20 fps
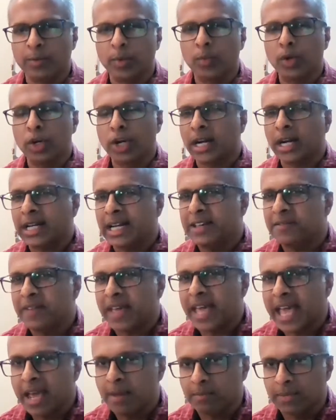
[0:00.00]
We will not live
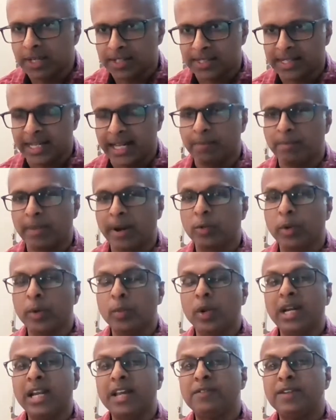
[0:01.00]
aimlessly, but we
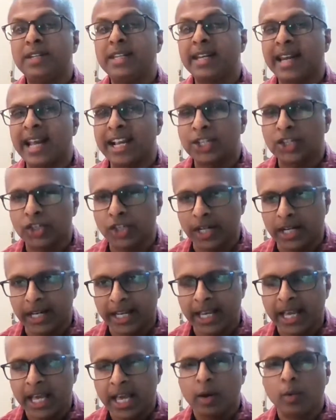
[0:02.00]
will live
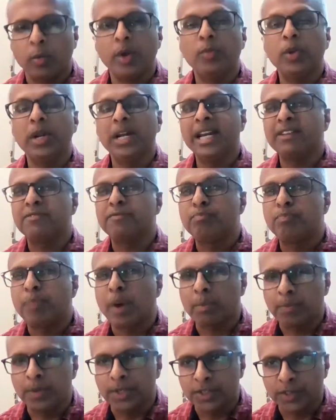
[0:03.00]
directionally. We will live
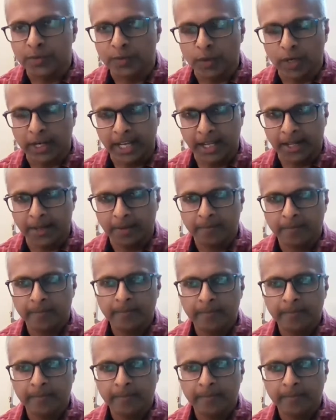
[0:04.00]
purposefully.